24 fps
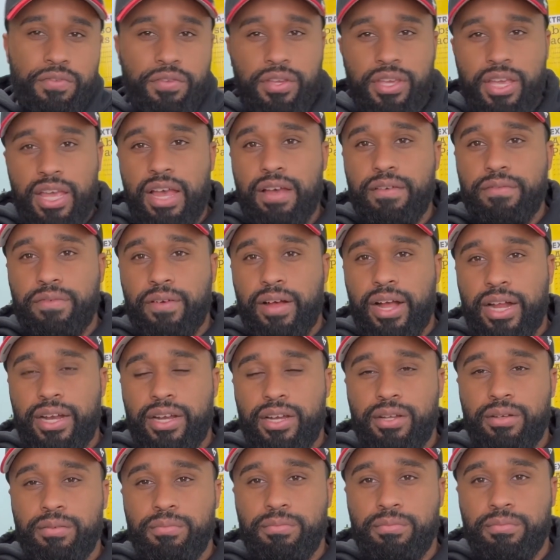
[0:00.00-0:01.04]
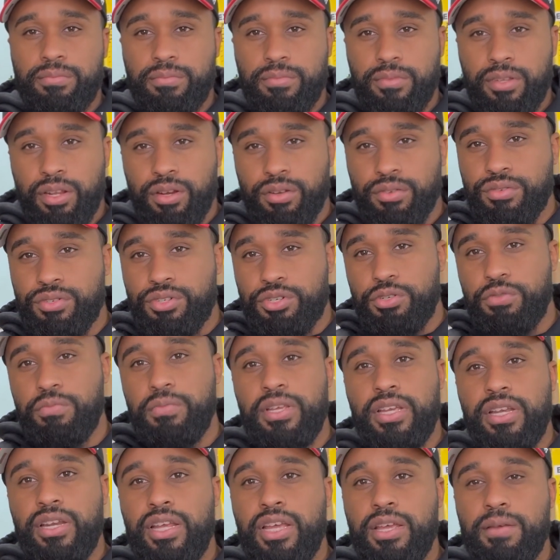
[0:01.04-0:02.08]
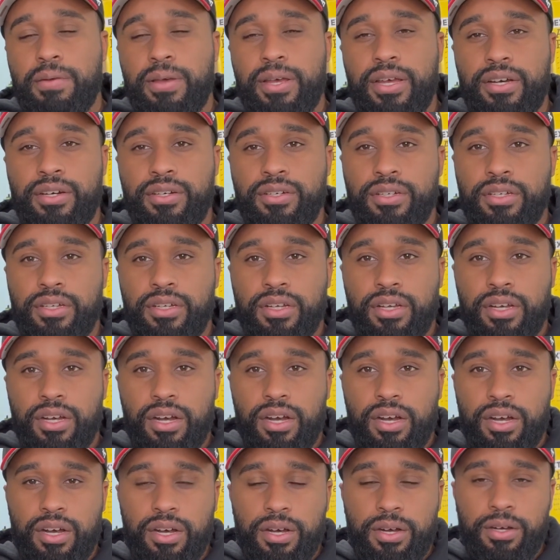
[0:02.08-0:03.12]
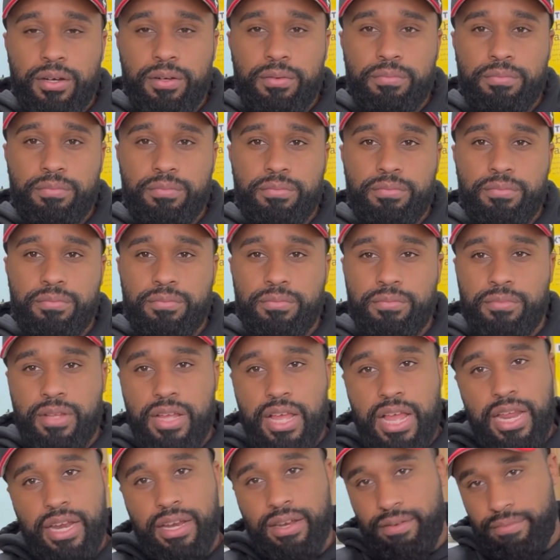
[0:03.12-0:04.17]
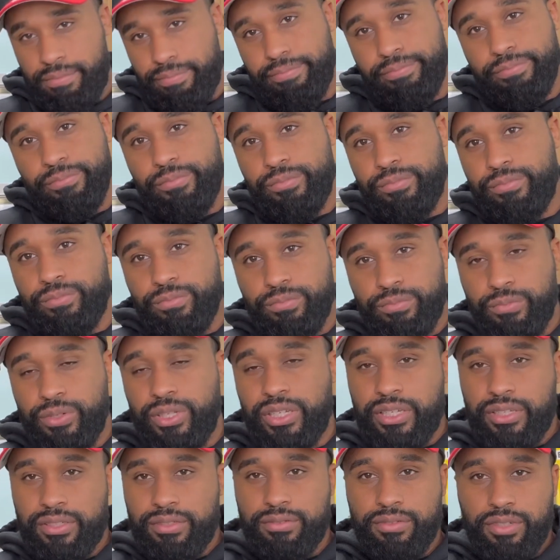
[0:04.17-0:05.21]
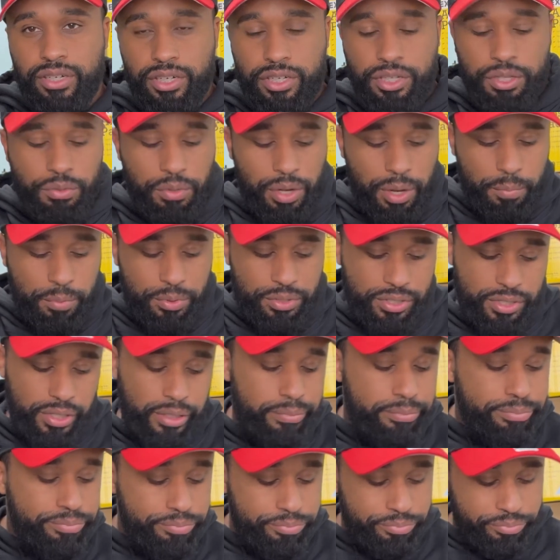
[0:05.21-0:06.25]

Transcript: if you can't find them, you know, shoot me an email and we can hook you up with some.